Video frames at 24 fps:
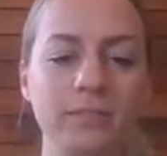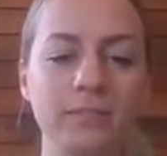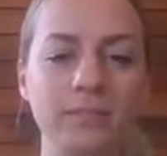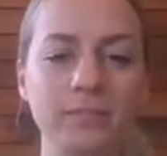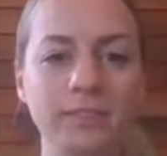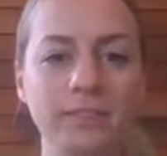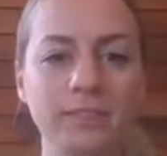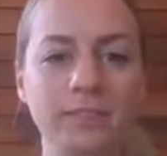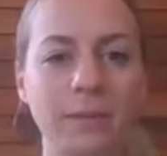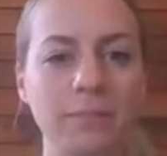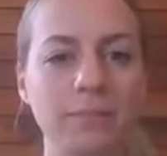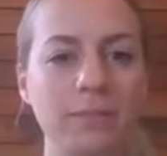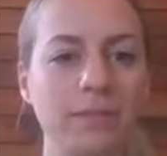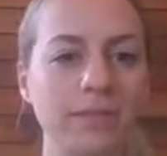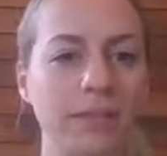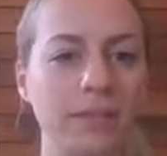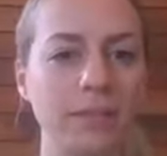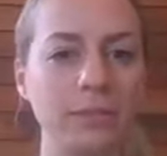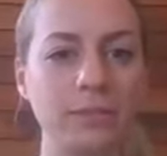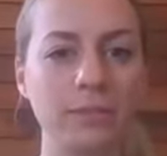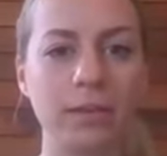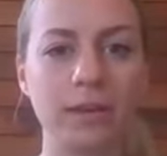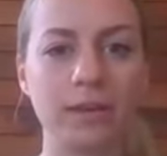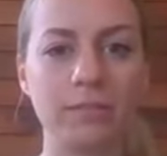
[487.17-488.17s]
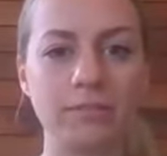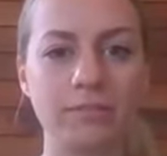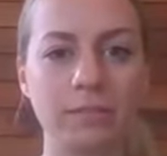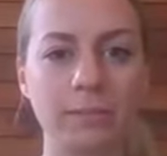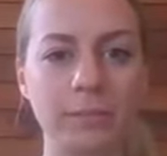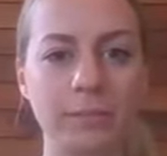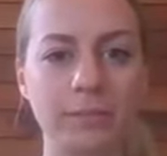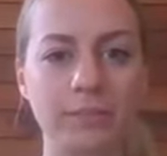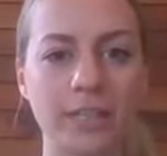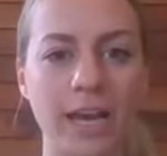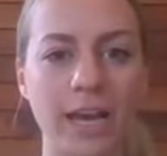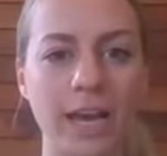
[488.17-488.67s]
something that you love from
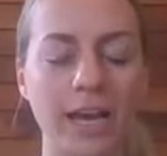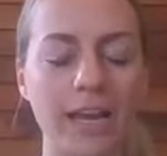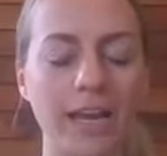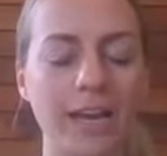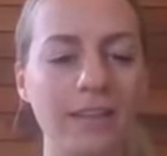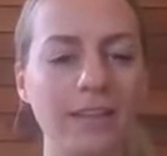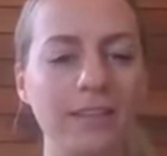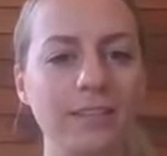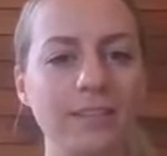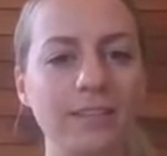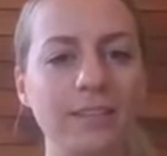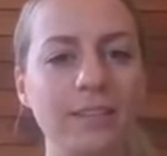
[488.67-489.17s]
your diet,